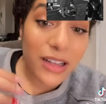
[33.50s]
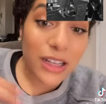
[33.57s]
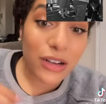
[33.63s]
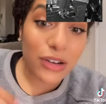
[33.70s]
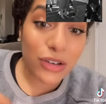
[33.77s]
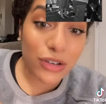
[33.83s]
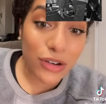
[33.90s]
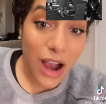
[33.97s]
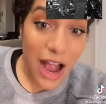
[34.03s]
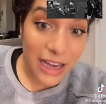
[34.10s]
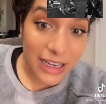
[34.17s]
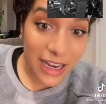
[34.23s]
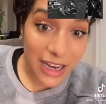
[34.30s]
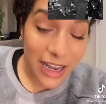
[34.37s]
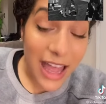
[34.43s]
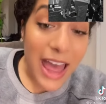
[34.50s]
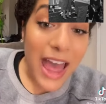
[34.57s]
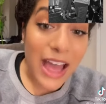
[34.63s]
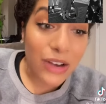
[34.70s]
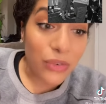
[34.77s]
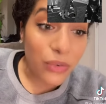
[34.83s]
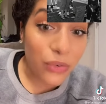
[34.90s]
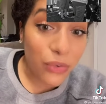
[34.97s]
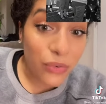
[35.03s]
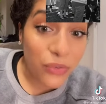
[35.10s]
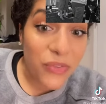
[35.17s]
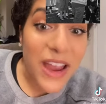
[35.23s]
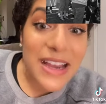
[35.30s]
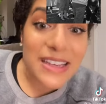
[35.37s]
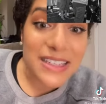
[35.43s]
crying and
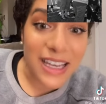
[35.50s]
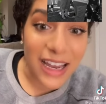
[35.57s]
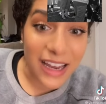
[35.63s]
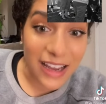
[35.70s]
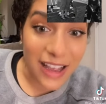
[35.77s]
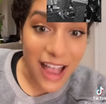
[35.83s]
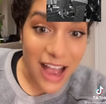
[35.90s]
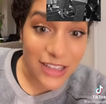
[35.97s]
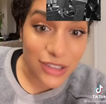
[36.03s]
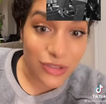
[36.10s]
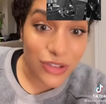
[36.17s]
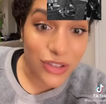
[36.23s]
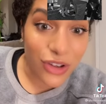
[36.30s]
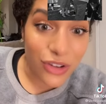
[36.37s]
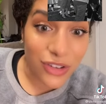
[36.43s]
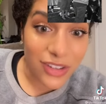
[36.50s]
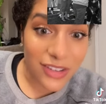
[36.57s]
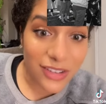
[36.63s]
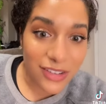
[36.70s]
fainting as a result